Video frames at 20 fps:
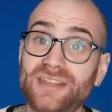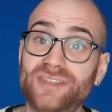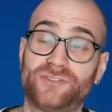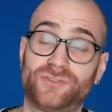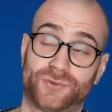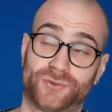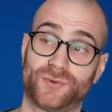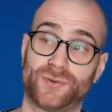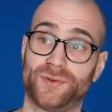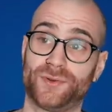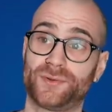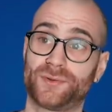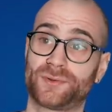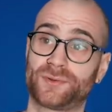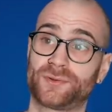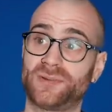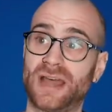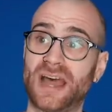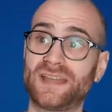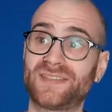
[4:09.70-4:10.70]
is true,
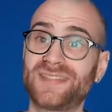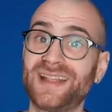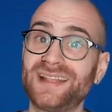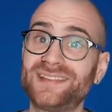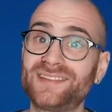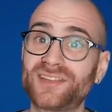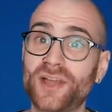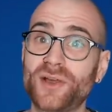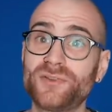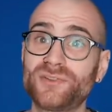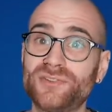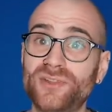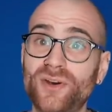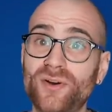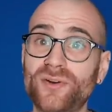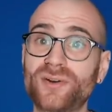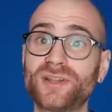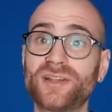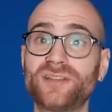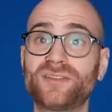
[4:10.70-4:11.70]
Atletico is
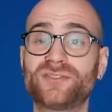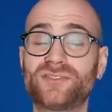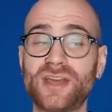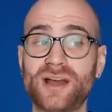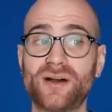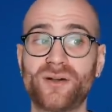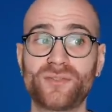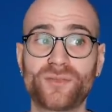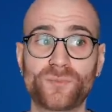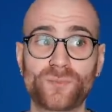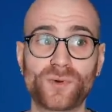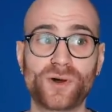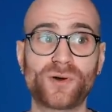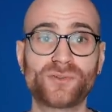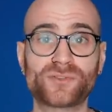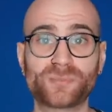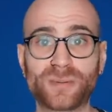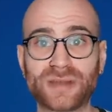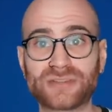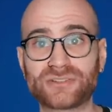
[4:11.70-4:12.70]
not going to sell the
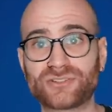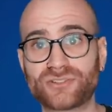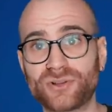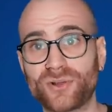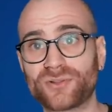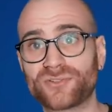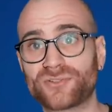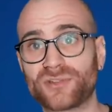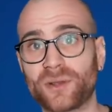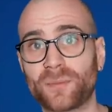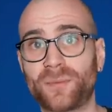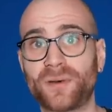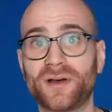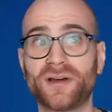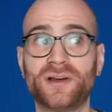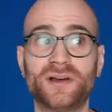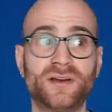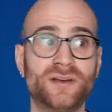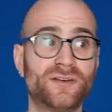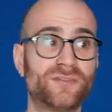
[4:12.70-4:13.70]
world's best shot
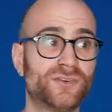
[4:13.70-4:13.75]
stopper